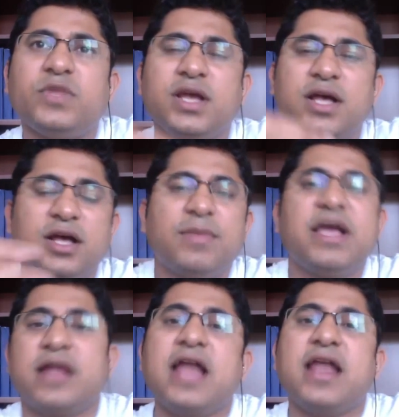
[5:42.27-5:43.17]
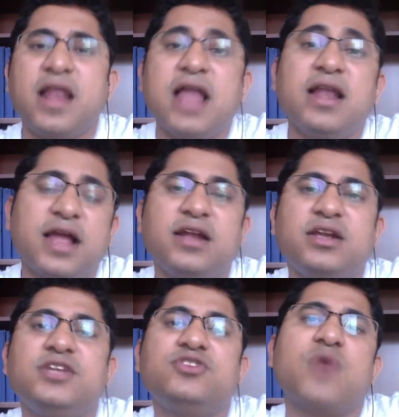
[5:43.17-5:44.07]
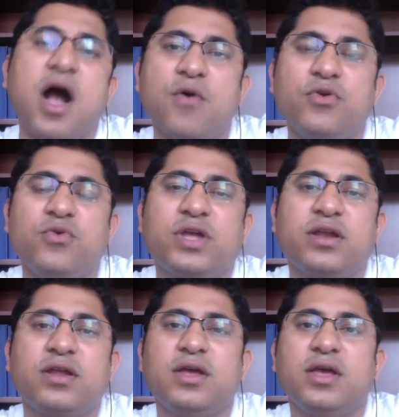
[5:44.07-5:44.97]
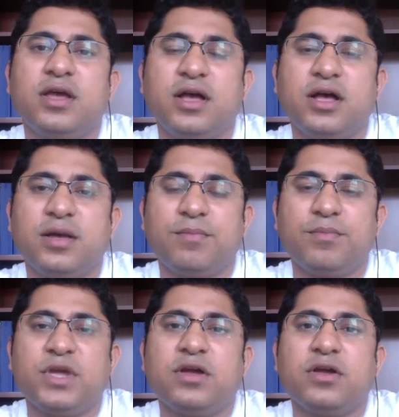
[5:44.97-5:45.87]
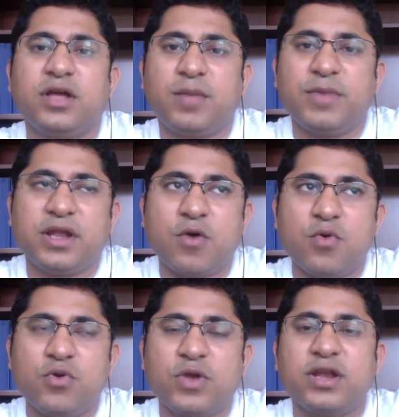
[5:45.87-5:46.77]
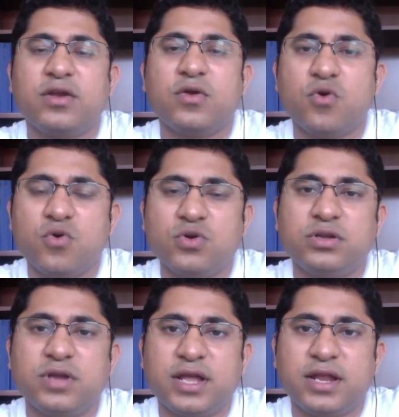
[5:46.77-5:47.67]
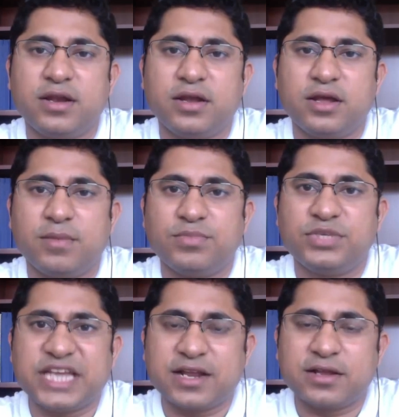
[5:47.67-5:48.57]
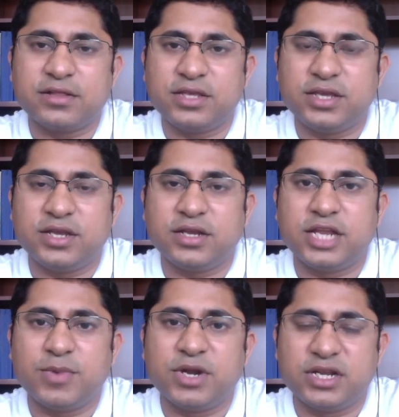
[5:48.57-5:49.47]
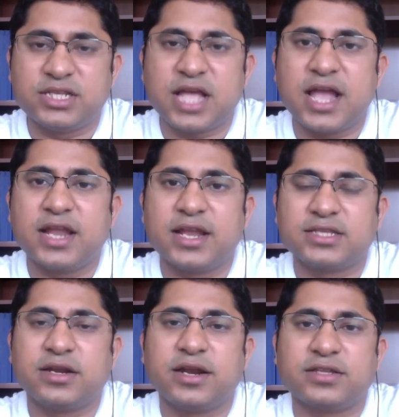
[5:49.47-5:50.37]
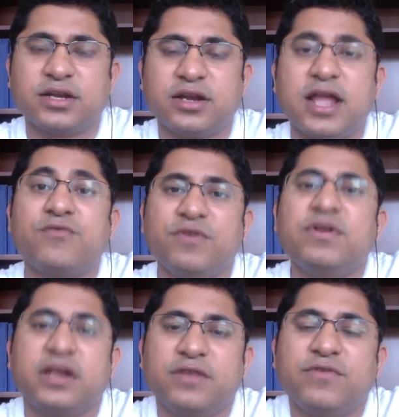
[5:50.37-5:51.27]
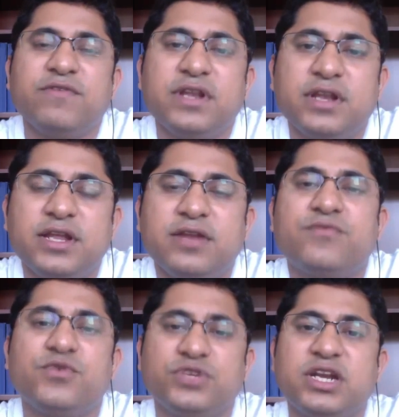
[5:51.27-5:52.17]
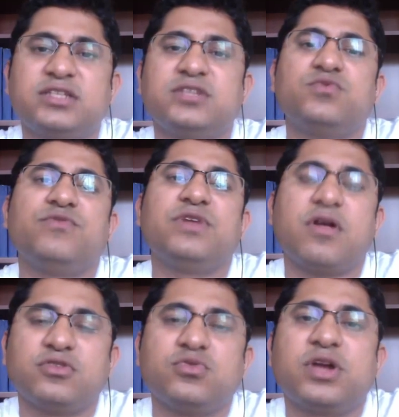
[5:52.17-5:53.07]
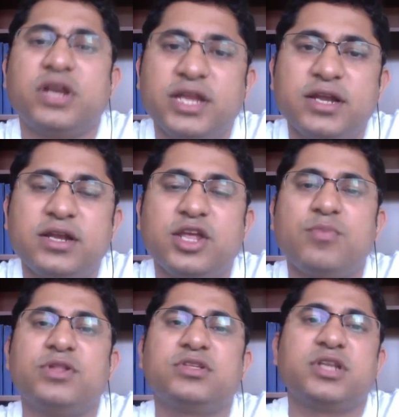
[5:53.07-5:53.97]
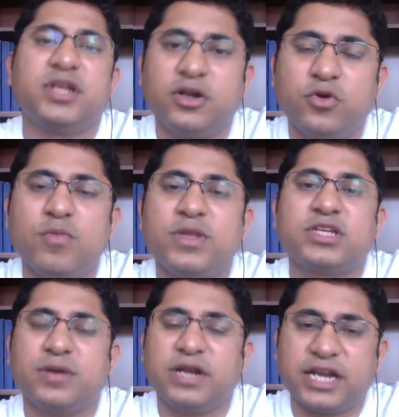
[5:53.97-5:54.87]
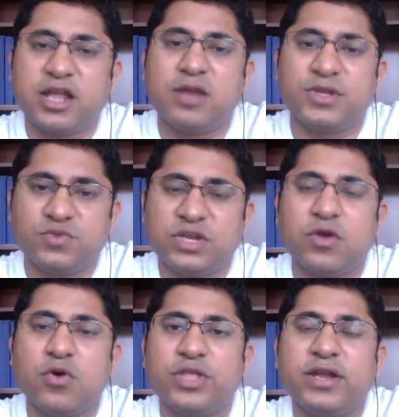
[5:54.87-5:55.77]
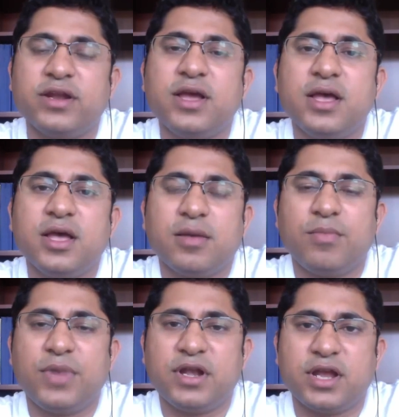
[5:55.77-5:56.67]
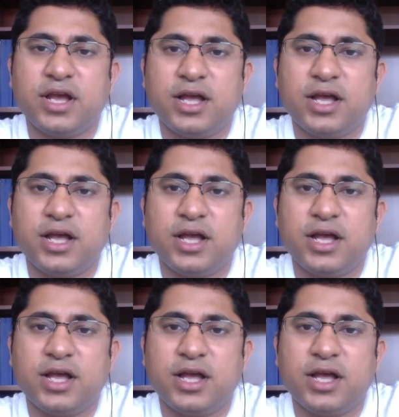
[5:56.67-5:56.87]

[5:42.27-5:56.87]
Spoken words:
and I'll teach you how you can how you can go and check the table design, etc., etc. And we will in future lessons we will also create tables, create domains, create data elements. We'll go there. But